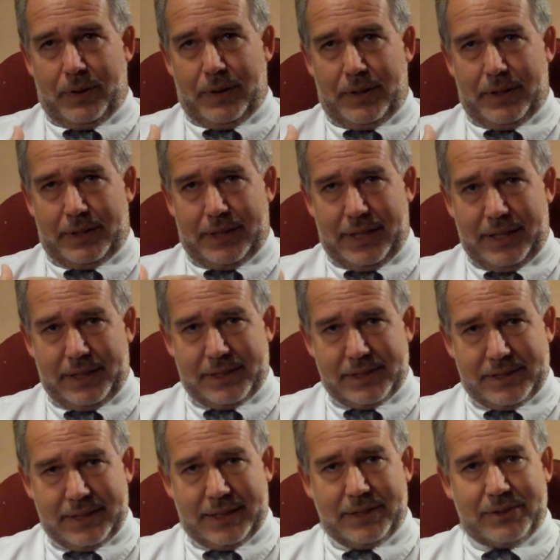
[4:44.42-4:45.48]
The tinnitus
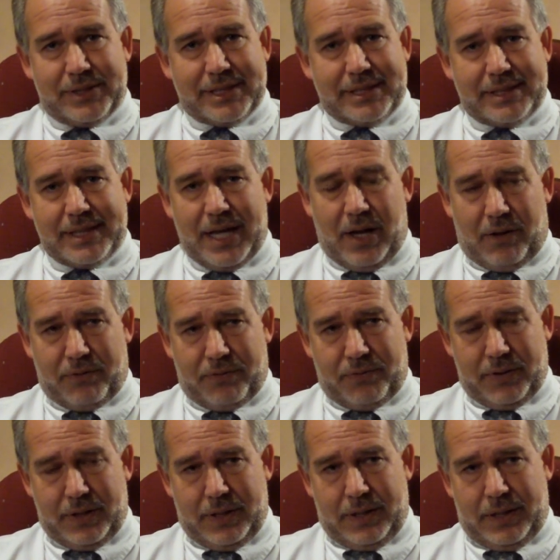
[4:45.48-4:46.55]
signal itself
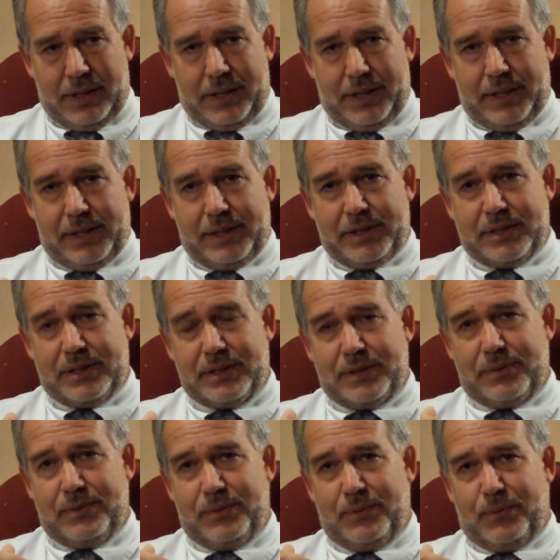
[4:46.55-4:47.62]

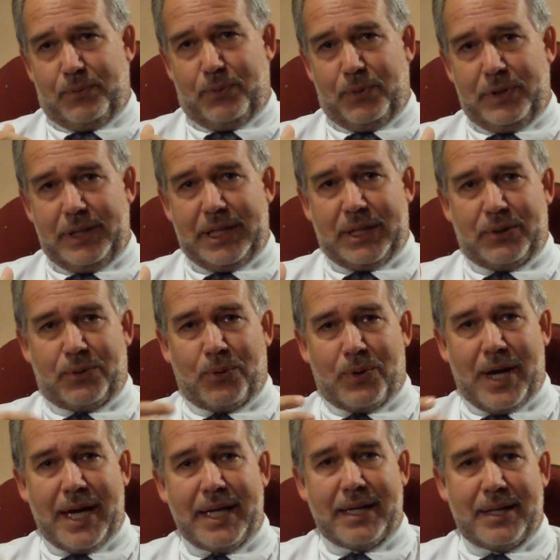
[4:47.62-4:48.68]
is really
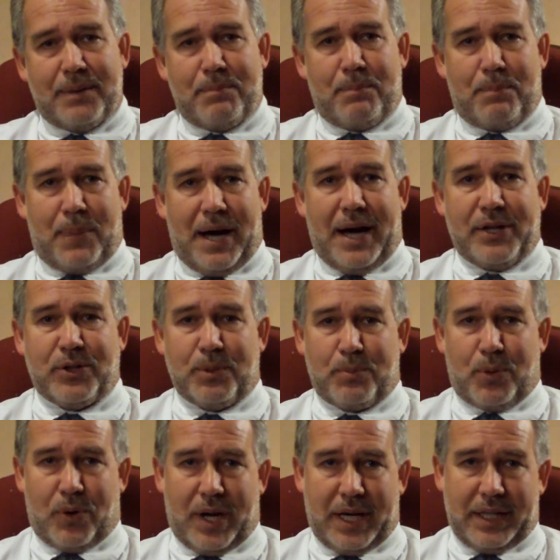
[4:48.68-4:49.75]
created by your
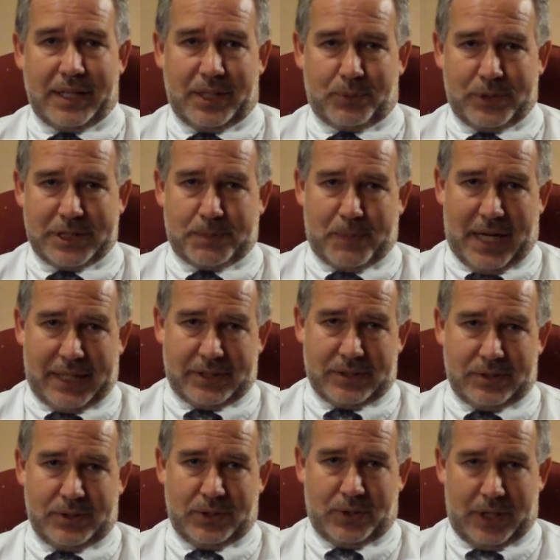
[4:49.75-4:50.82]
brain in response
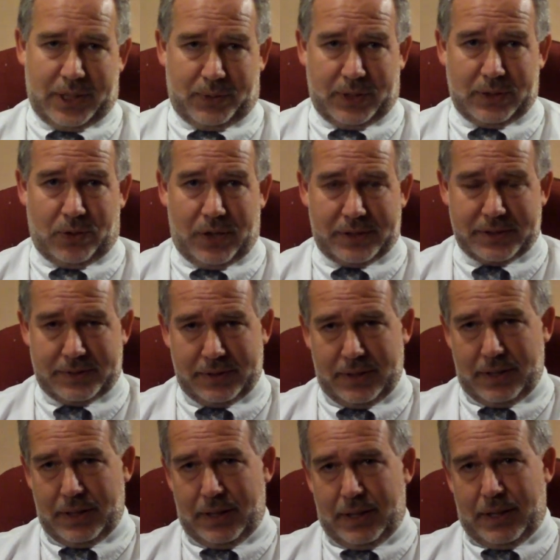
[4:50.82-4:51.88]
to your hearing loss.
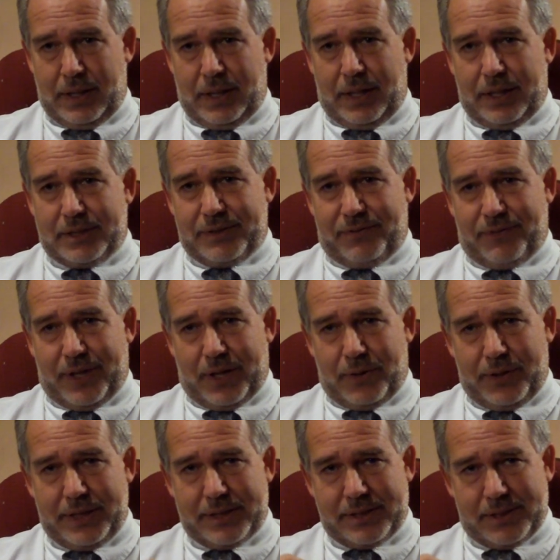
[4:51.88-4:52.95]
It's a
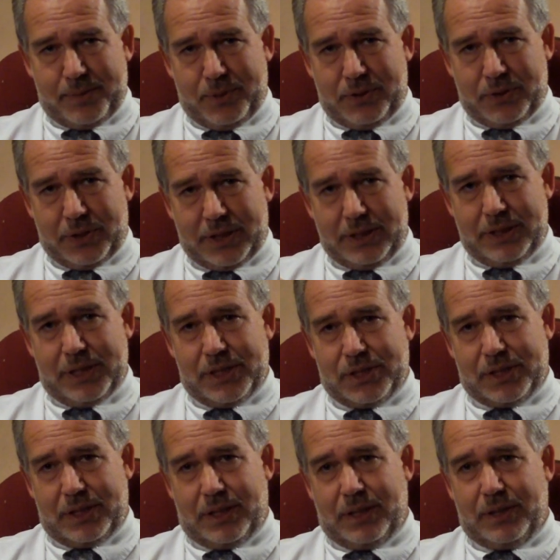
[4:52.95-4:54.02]
very similar
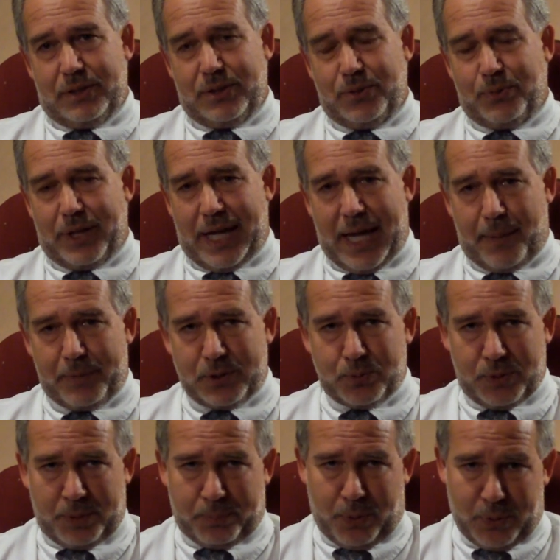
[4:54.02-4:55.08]
condition to what happens
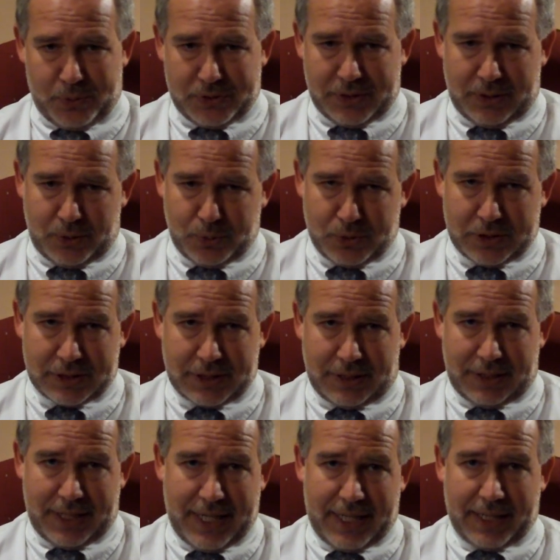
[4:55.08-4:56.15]
when a person loses a
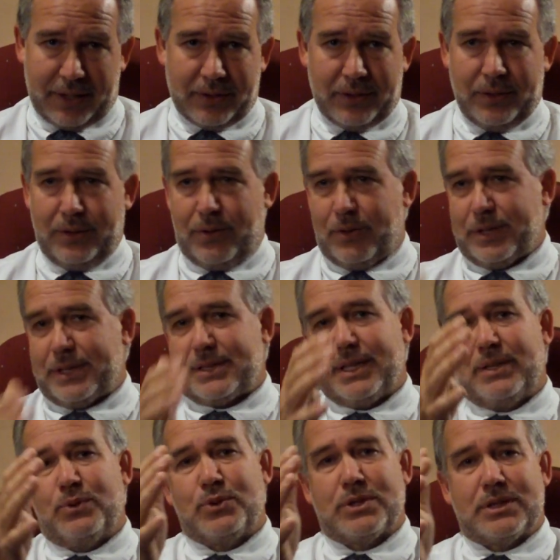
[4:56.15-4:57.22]
leg or to say
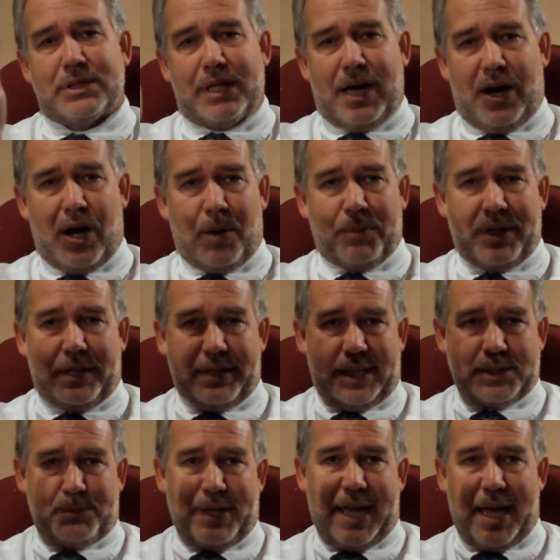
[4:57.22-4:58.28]
loses an arm
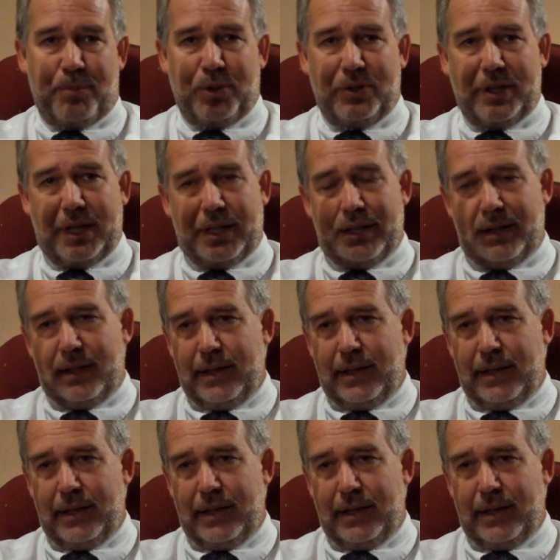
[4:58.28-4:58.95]
that's been amputated.